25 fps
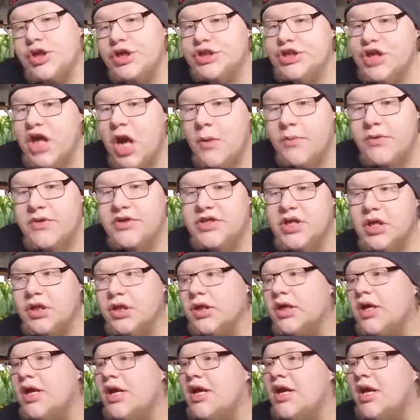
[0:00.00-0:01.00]
shot with each
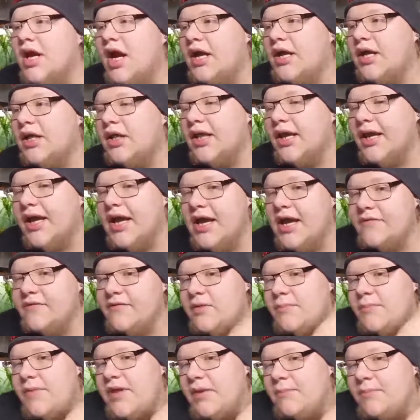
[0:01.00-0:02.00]
other. I didn't like having
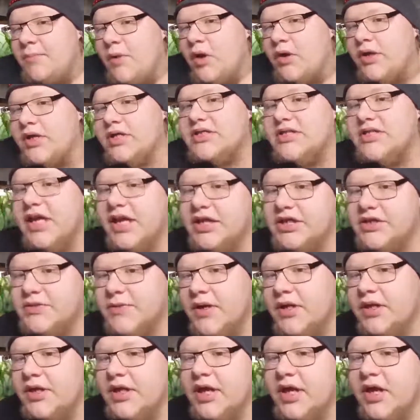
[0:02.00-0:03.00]
the big bulky tanks
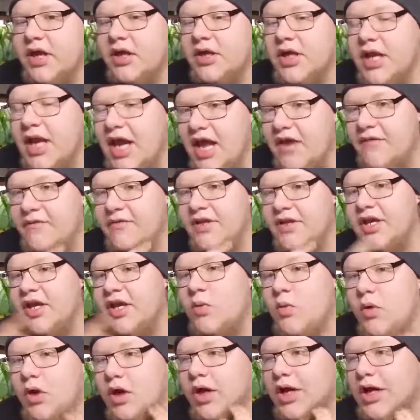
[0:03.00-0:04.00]
right there, and then having the
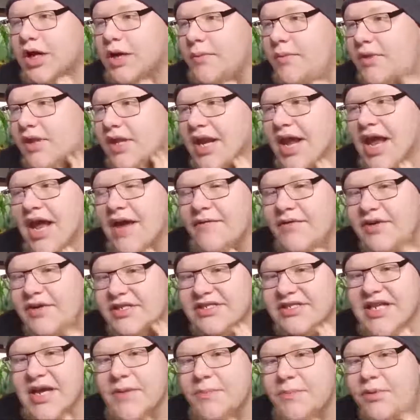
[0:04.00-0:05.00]
aquarium, and then having a
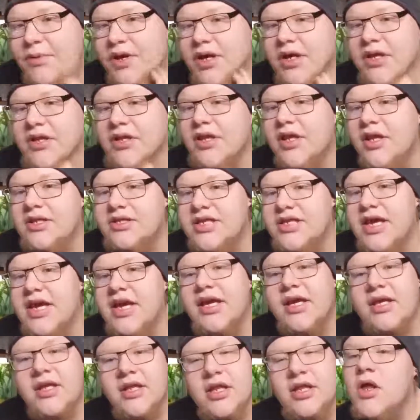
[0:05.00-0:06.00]
separate the
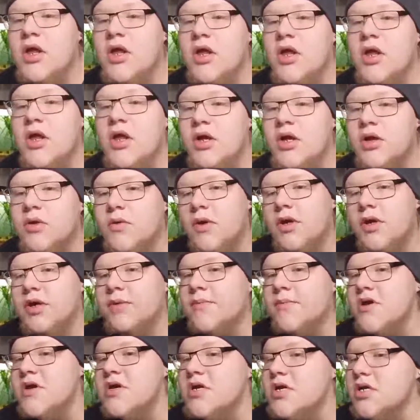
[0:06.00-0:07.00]
tank, and then the other aquarium.
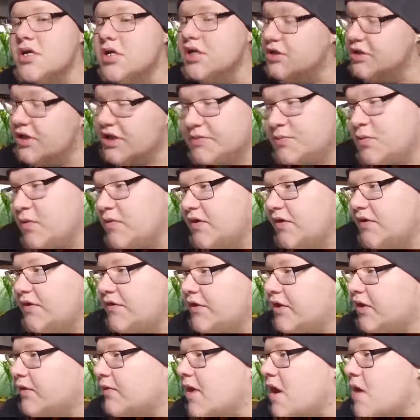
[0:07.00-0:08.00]
So I just moved
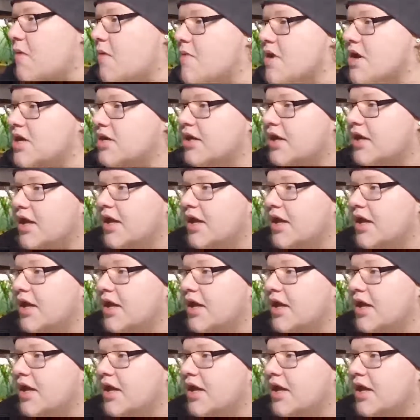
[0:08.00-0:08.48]
everything around. But